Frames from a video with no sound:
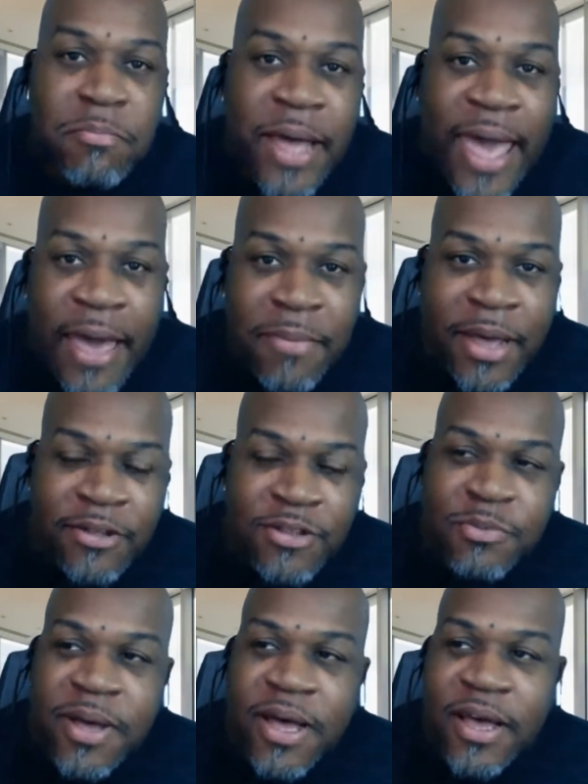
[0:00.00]
at Michael
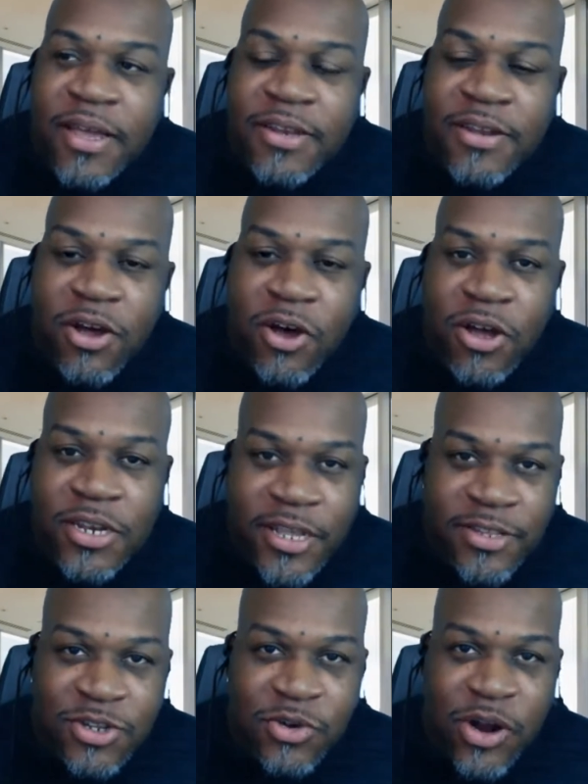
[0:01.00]
Demond on
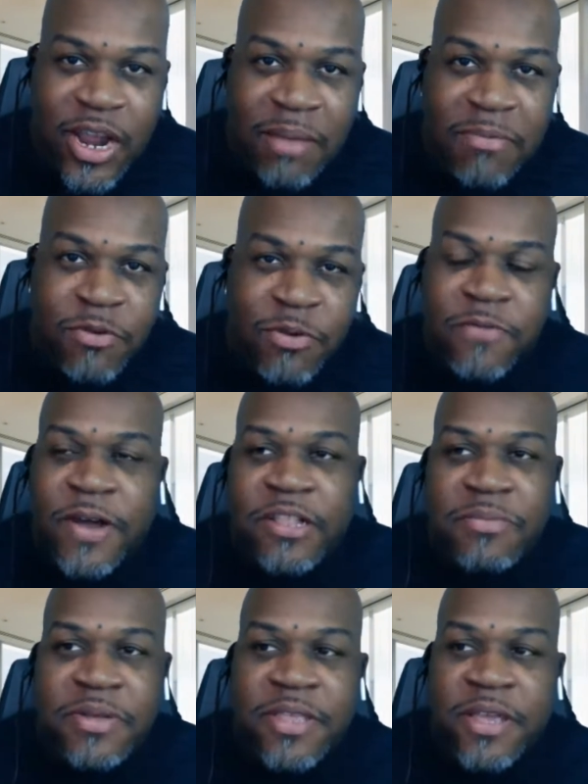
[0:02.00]
Instagram, if you want to follow
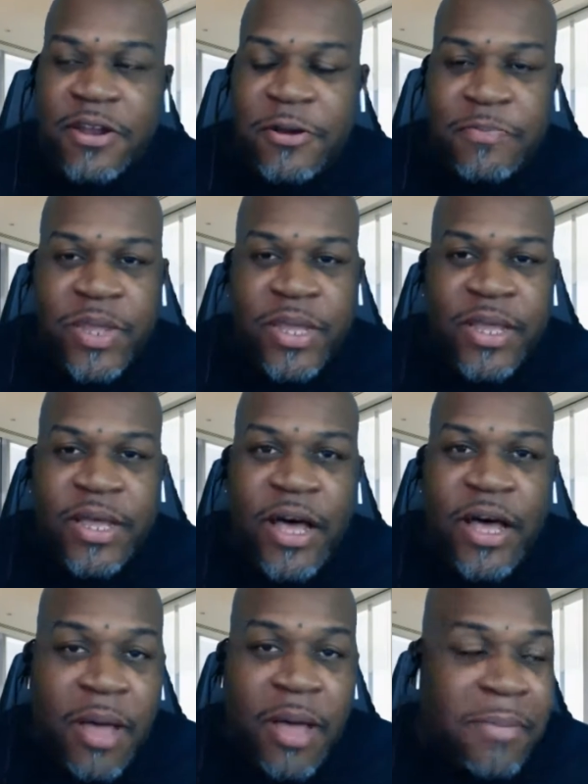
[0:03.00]
me there,
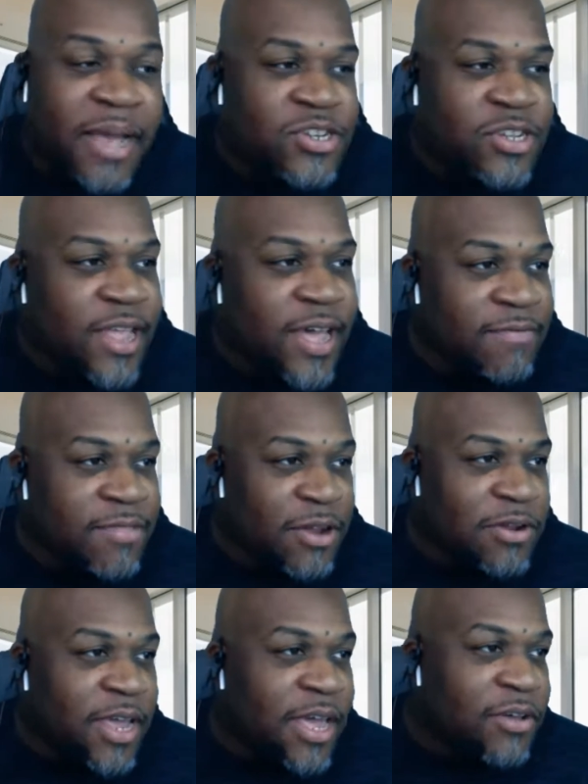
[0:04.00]
I'm actually live there
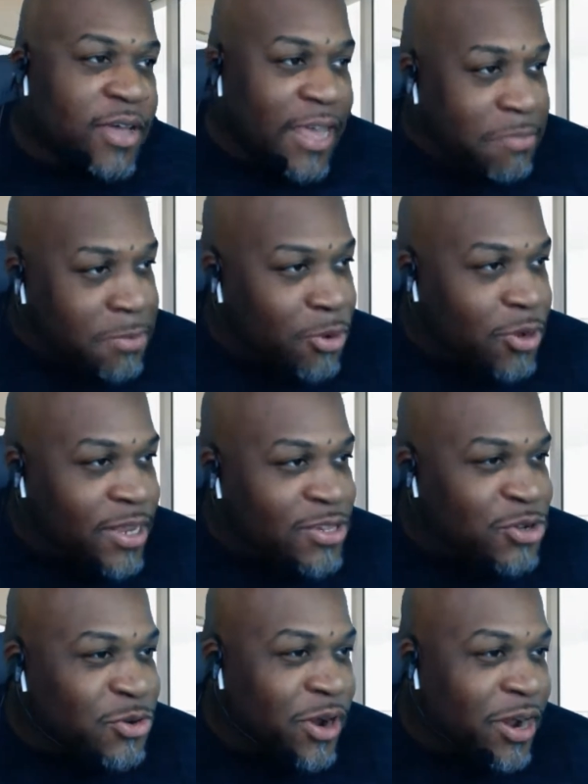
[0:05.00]
now. Hey, people on
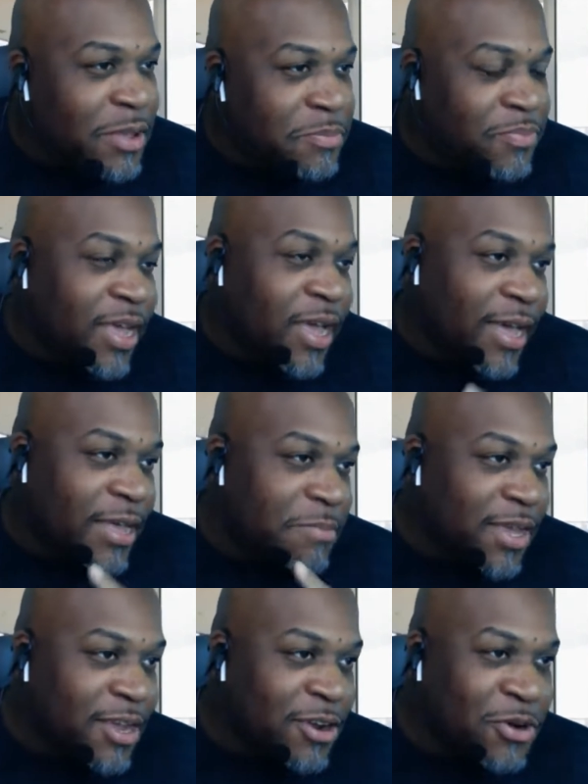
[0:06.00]
Instagram, I am
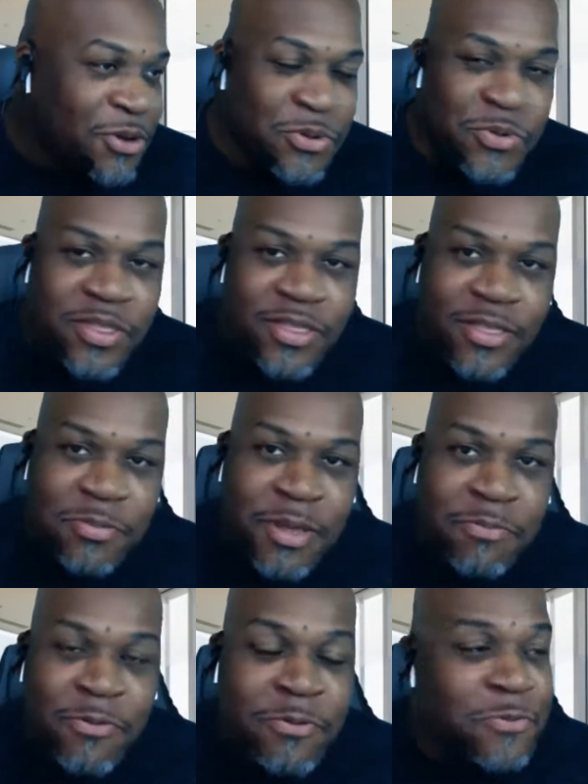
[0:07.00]
here with the
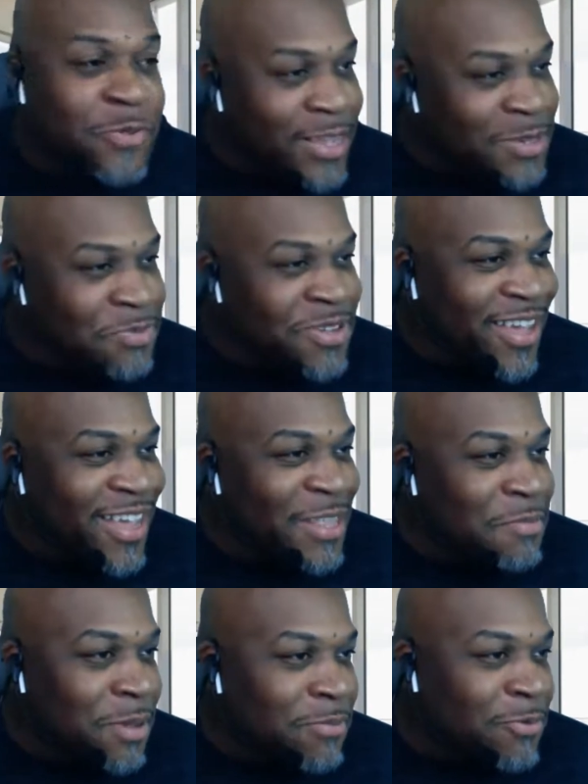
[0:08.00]
people from Facebook and
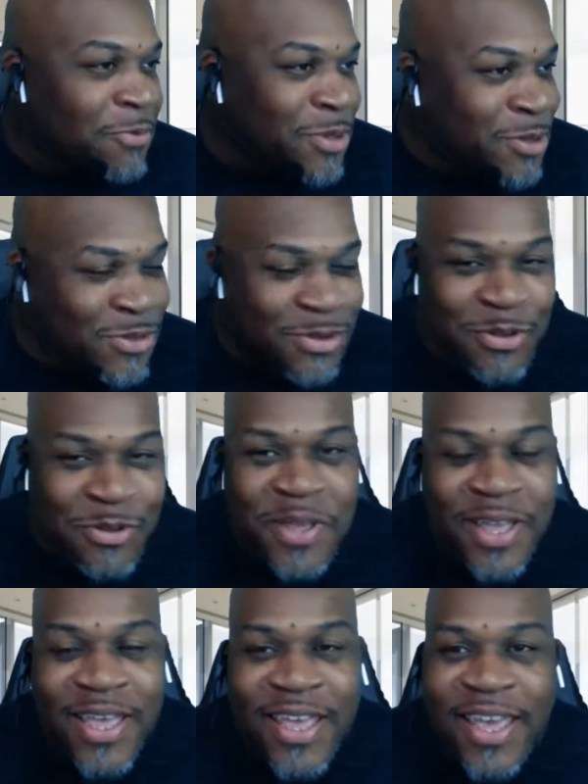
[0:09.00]
the people from YouTube.
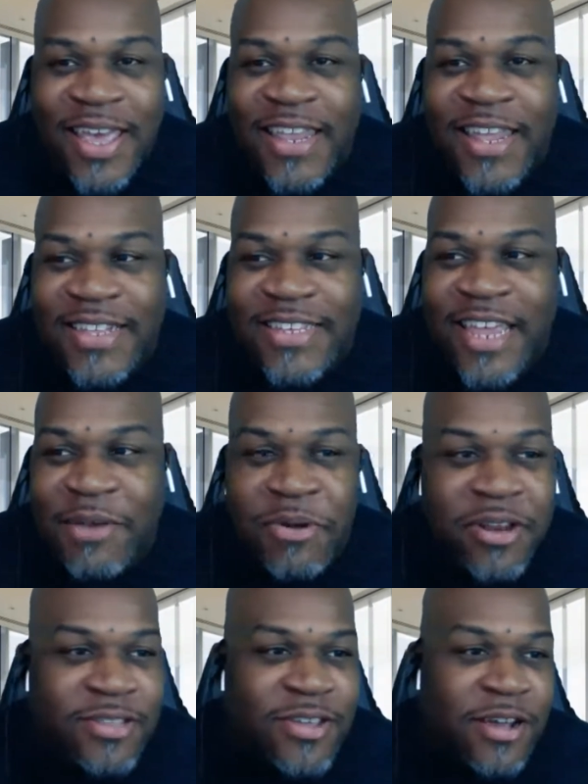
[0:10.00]
And today we're
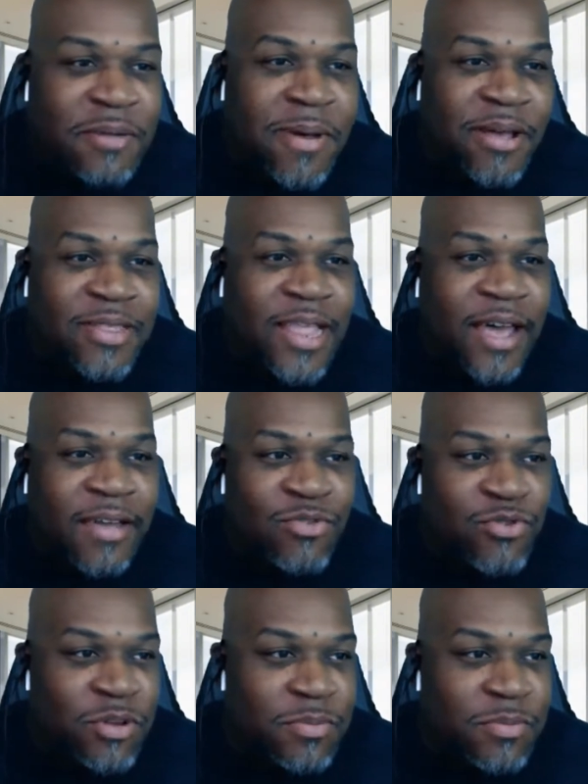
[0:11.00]
going to talk about live
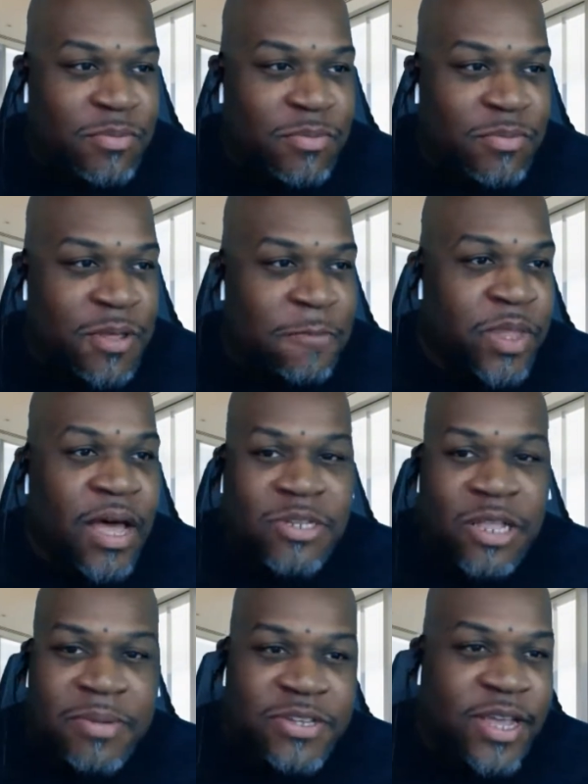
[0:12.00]
streaming.
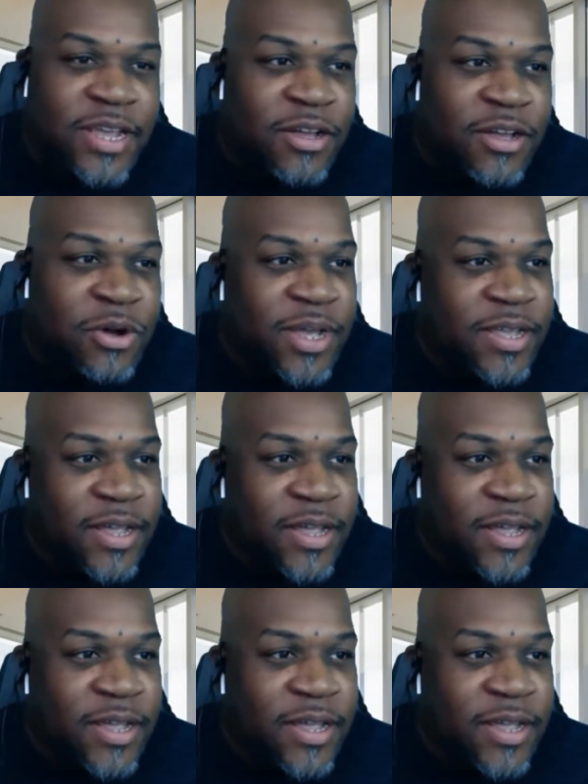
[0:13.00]
So let me just take a quick